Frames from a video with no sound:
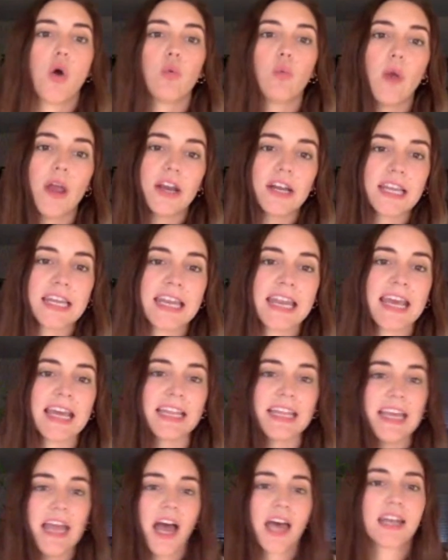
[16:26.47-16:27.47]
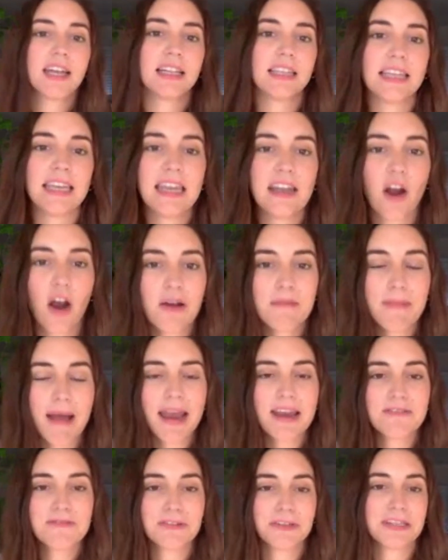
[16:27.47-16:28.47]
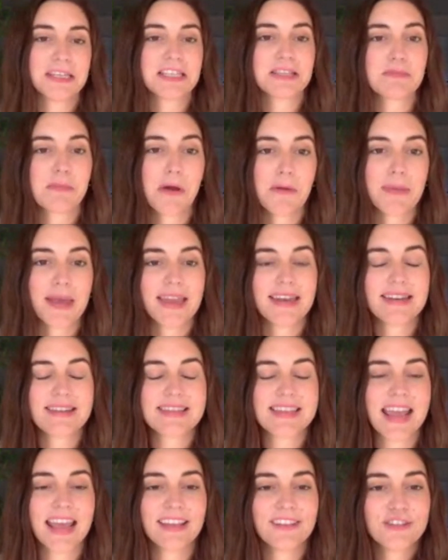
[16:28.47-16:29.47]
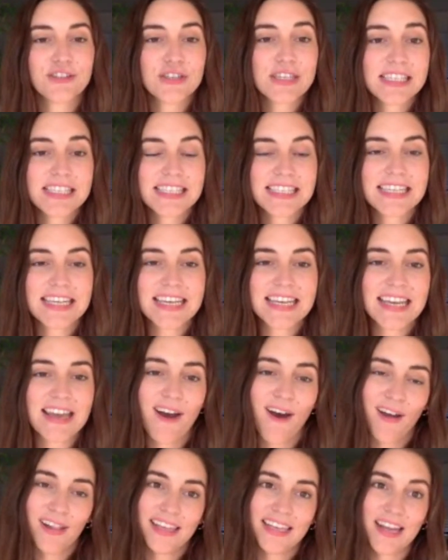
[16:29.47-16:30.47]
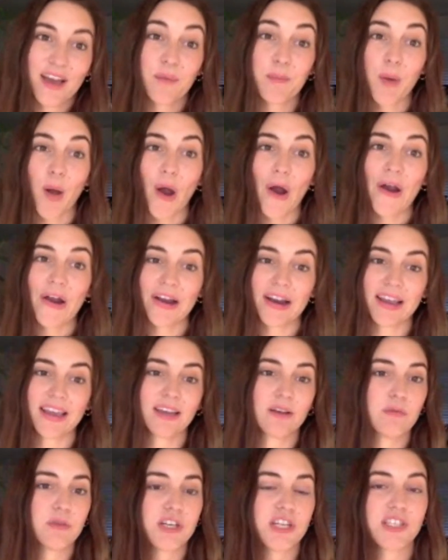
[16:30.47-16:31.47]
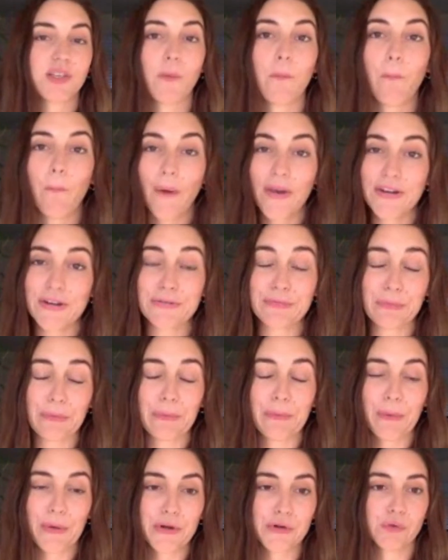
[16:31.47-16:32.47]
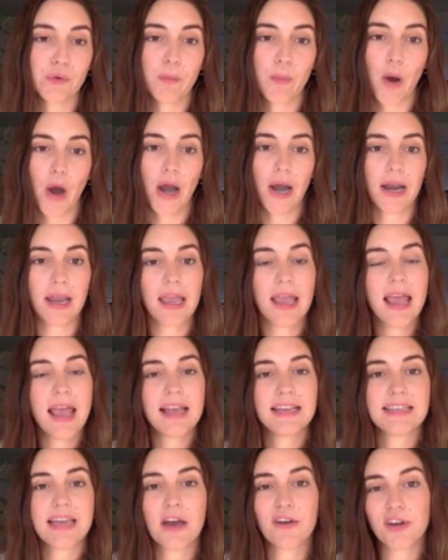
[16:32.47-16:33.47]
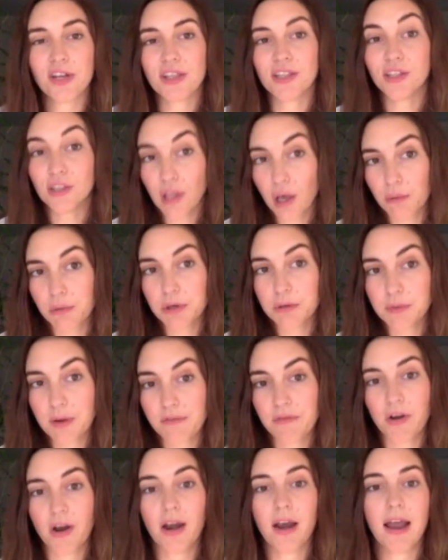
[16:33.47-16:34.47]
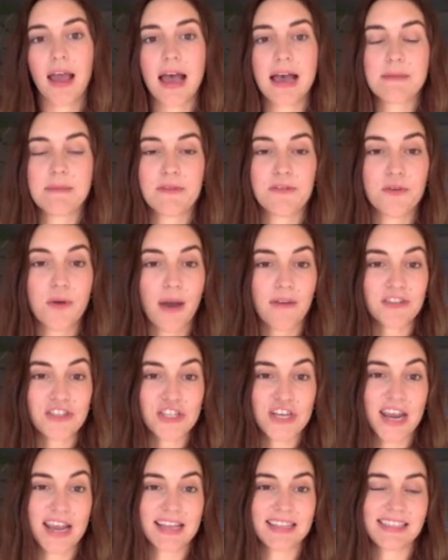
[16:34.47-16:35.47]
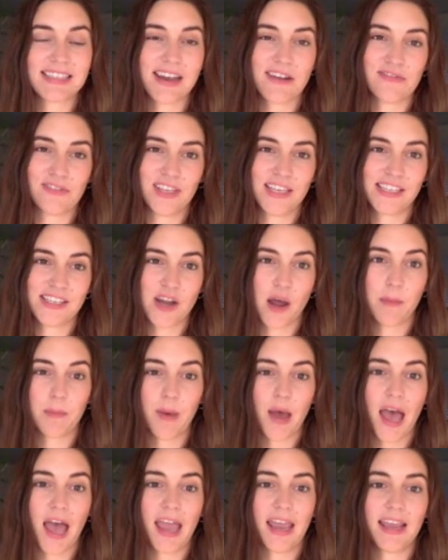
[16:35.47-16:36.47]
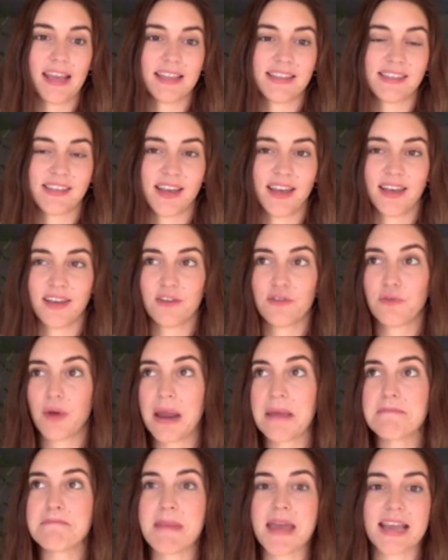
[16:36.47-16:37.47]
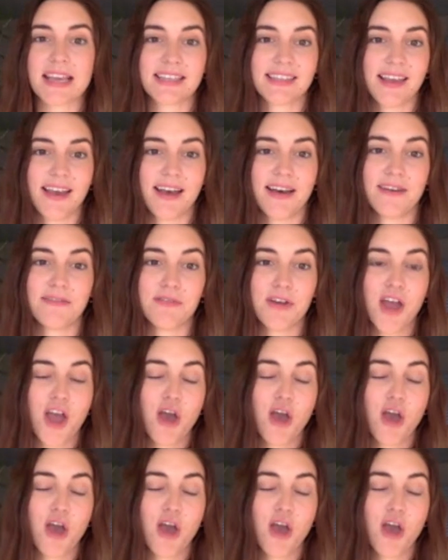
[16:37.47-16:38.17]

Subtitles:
Where did Ileana lead our mindfulness moment? The answer is D, Hollydale Park, which is a wonderful, wonderful park down in the lower river. If you have a chance, definitely stop by. It's a great mix of